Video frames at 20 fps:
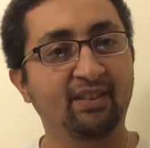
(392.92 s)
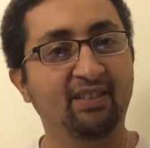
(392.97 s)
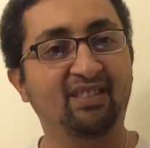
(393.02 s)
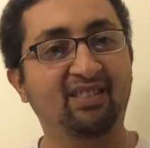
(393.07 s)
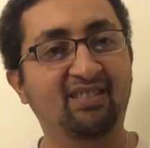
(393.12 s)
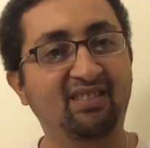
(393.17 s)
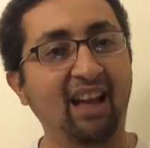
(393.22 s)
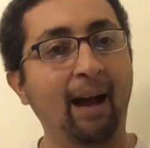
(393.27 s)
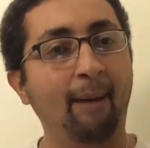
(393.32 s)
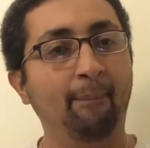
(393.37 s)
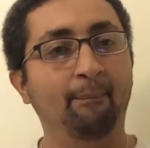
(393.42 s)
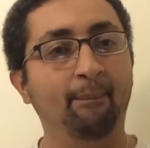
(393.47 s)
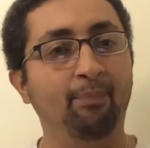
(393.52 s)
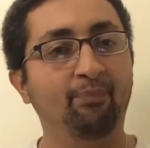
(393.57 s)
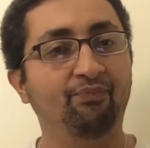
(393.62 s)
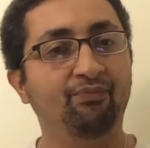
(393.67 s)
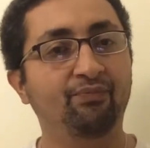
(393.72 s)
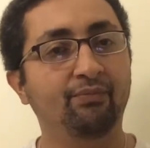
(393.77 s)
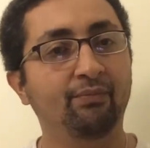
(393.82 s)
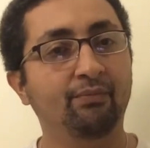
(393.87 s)
stop
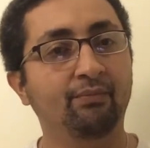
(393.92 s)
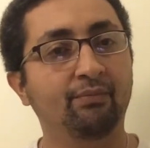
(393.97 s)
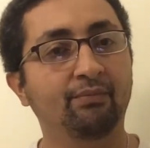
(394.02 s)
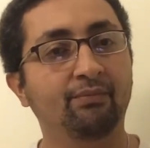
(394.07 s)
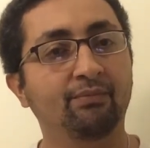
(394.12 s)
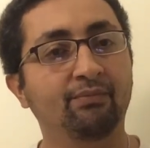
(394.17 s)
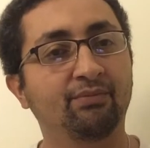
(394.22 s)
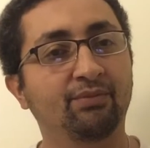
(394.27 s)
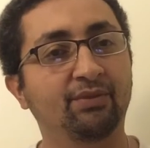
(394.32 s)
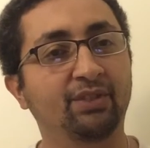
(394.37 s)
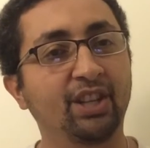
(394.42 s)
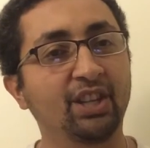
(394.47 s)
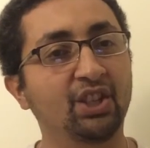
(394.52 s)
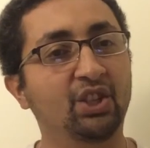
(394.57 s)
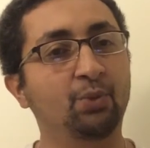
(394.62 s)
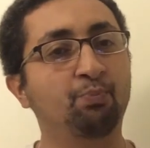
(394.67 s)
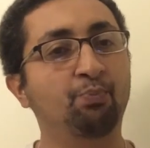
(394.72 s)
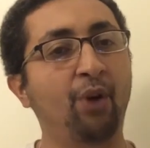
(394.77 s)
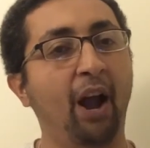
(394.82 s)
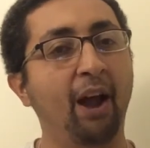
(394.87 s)

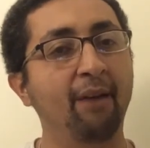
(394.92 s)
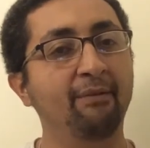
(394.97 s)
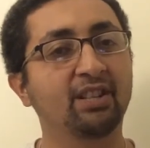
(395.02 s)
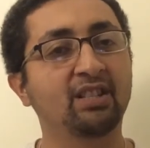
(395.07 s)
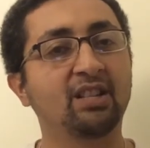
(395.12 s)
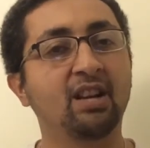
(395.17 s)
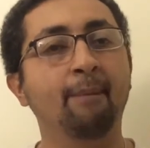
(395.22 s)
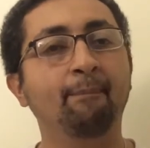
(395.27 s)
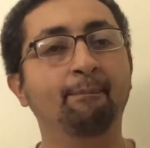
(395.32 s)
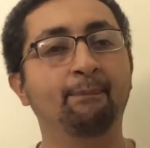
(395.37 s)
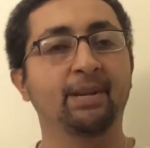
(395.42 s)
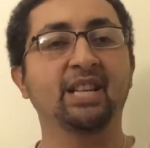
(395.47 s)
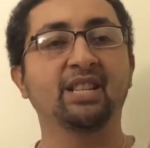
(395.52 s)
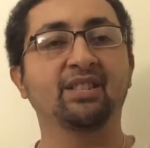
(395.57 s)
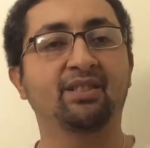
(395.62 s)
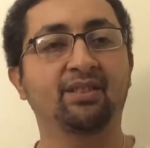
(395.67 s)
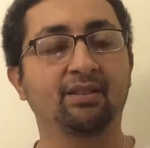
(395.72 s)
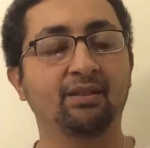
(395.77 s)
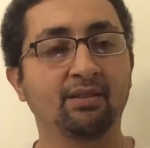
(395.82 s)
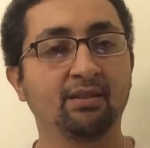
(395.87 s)
these private
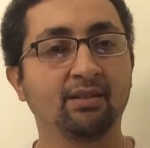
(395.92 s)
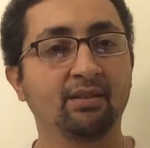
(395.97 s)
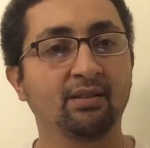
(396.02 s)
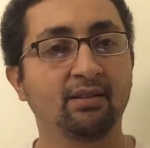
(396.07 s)
companies